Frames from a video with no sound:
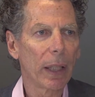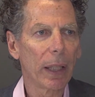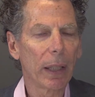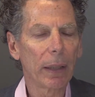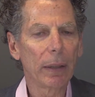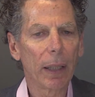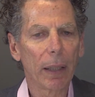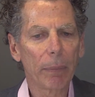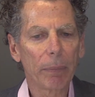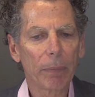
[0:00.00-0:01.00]
And
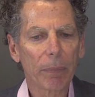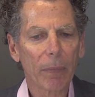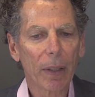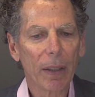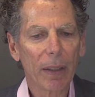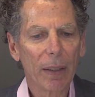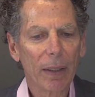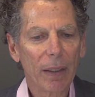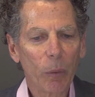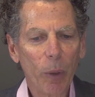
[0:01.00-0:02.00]
um,
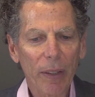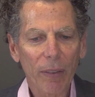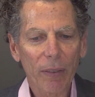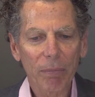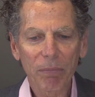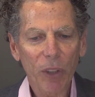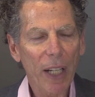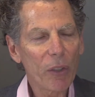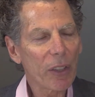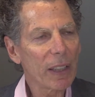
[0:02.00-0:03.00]
with
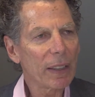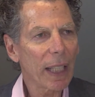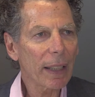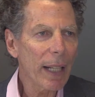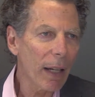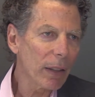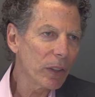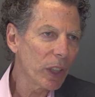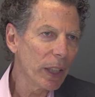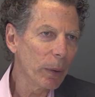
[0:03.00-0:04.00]
changes in
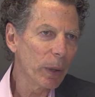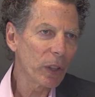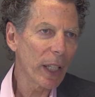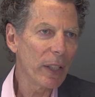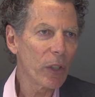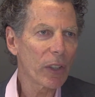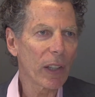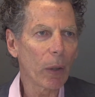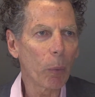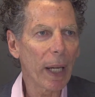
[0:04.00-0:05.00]
technology, with changes
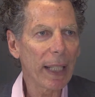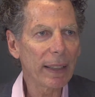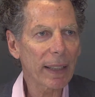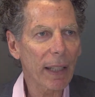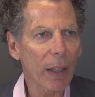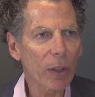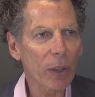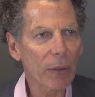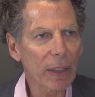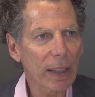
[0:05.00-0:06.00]
in the ways that our
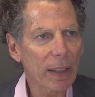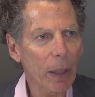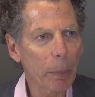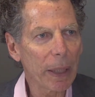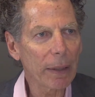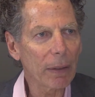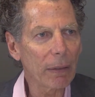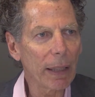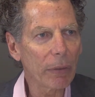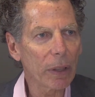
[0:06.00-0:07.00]
services are being
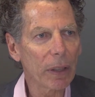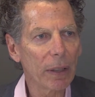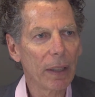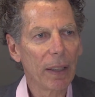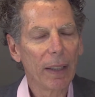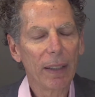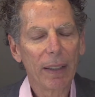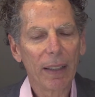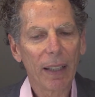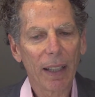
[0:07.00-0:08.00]
delivered,
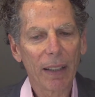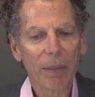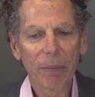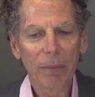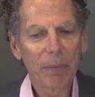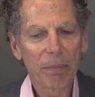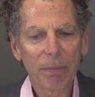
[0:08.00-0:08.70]
um,